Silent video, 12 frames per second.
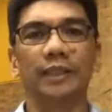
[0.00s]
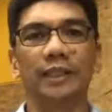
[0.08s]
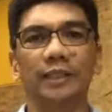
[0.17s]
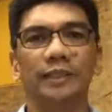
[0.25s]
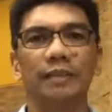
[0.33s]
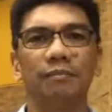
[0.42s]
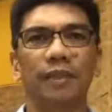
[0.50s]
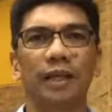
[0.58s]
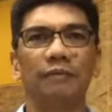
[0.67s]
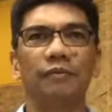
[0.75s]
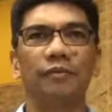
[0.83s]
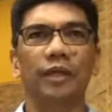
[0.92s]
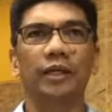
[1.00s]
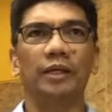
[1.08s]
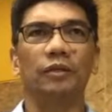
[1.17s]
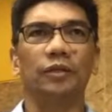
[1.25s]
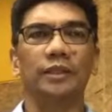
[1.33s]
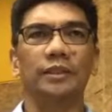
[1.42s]
But at the same time, you take
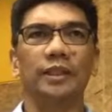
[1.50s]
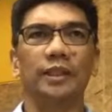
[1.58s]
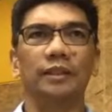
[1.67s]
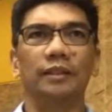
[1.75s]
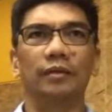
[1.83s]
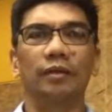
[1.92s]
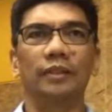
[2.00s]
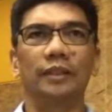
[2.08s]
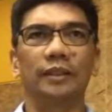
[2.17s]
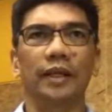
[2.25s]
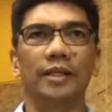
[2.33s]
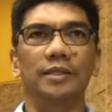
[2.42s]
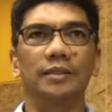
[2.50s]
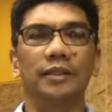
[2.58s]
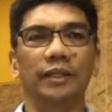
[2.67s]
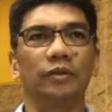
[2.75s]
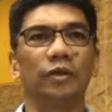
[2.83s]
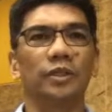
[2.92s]
a look kasi at all the trends.
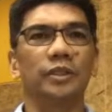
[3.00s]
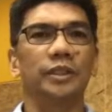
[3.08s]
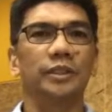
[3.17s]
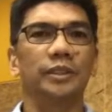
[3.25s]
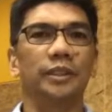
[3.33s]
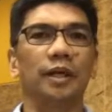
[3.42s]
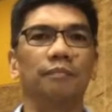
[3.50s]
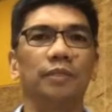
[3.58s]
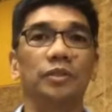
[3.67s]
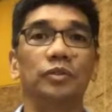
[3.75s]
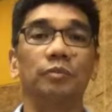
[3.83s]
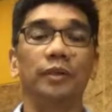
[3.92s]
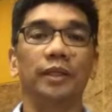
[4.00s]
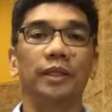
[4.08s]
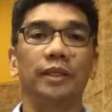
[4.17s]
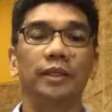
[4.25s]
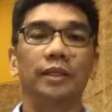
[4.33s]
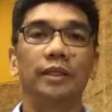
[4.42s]
Technology is disrupting so
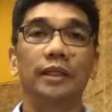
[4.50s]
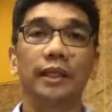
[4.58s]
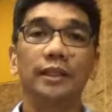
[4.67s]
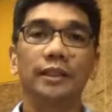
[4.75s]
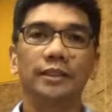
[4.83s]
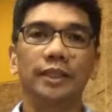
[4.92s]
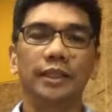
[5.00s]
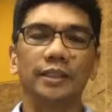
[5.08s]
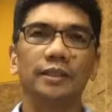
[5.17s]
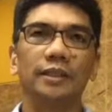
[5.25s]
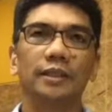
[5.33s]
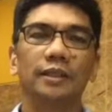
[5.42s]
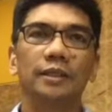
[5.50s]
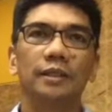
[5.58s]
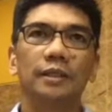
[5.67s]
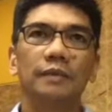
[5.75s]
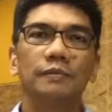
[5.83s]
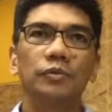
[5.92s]
many industries.
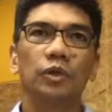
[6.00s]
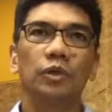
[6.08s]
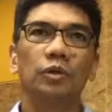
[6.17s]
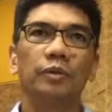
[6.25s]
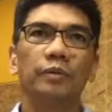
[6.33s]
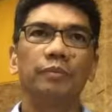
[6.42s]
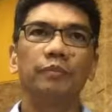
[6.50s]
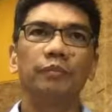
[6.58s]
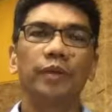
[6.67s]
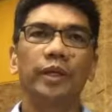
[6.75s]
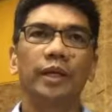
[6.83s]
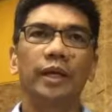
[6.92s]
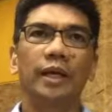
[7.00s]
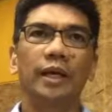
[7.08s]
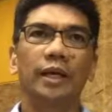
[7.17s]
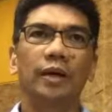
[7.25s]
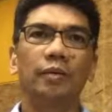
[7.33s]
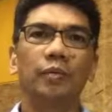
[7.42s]
So when we
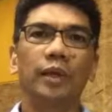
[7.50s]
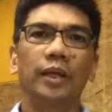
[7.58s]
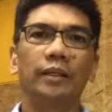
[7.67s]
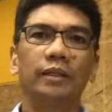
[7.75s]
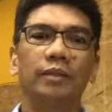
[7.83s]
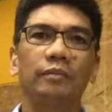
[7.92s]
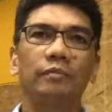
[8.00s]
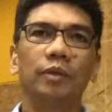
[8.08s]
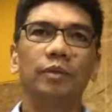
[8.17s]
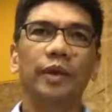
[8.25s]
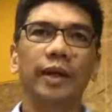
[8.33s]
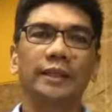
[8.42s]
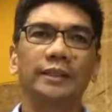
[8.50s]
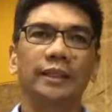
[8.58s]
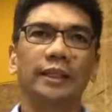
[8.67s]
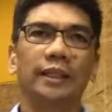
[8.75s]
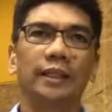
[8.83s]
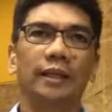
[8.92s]
were
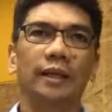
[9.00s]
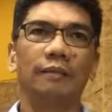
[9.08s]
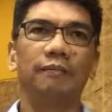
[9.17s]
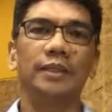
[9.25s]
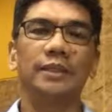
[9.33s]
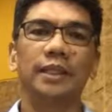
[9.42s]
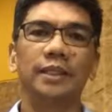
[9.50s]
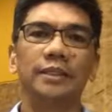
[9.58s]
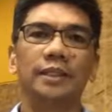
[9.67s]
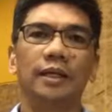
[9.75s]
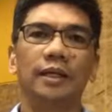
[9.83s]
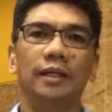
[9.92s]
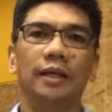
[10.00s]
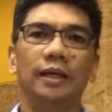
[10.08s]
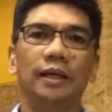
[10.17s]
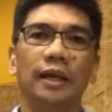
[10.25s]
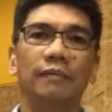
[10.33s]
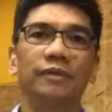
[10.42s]
exiting the business ng
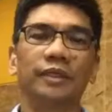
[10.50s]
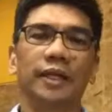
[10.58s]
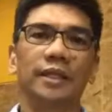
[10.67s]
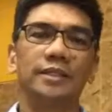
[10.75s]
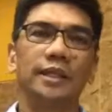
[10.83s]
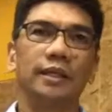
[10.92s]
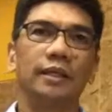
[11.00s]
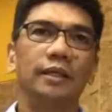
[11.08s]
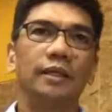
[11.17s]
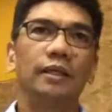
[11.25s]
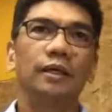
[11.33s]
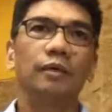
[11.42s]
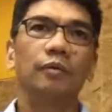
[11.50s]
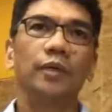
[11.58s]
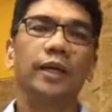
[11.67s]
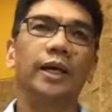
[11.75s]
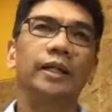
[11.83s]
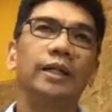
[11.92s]
advertising,
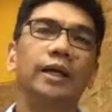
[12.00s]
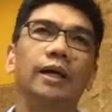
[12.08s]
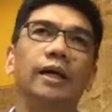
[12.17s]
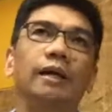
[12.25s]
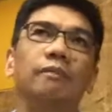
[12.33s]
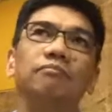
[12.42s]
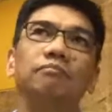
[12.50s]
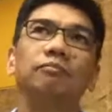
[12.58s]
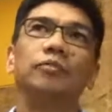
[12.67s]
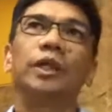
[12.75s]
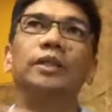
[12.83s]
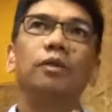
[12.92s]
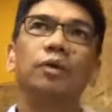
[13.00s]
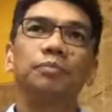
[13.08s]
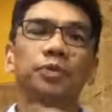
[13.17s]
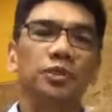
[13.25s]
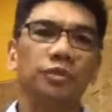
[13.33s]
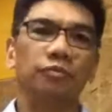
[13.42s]
we had
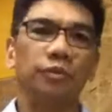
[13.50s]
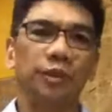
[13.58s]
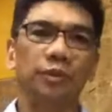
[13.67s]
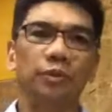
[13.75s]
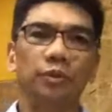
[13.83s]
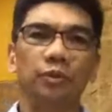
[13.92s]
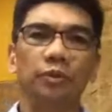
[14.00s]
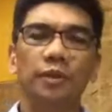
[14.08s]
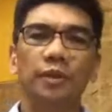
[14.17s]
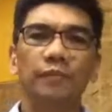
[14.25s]
options of what to do,